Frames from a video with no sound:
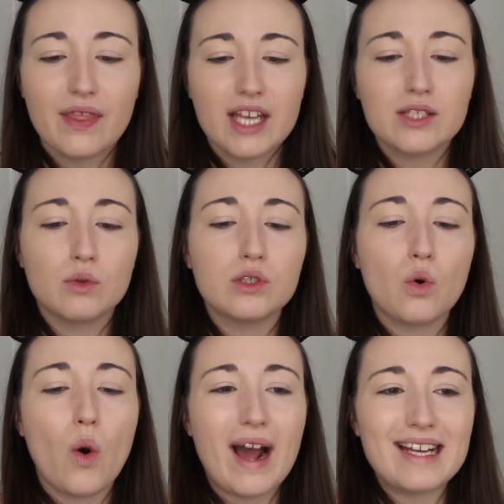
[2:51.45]
This was
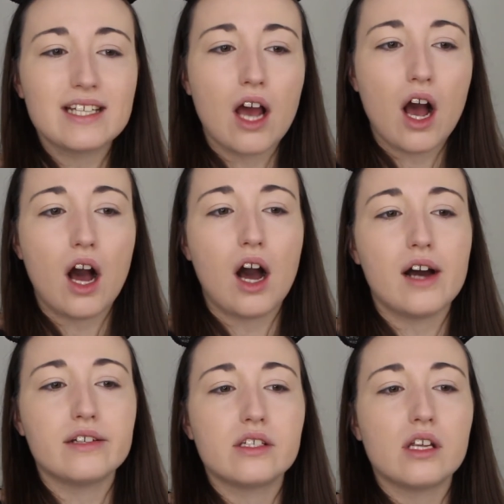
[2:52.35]
quite
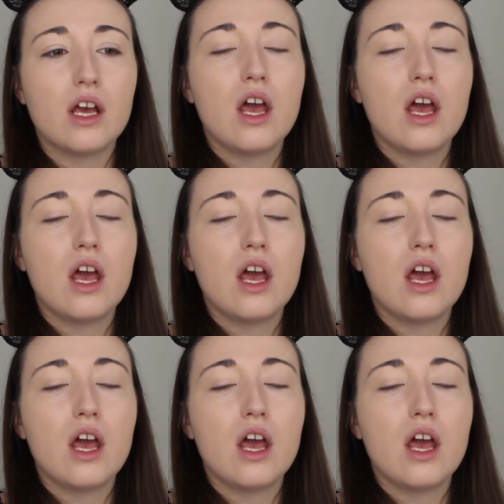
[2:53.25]
hard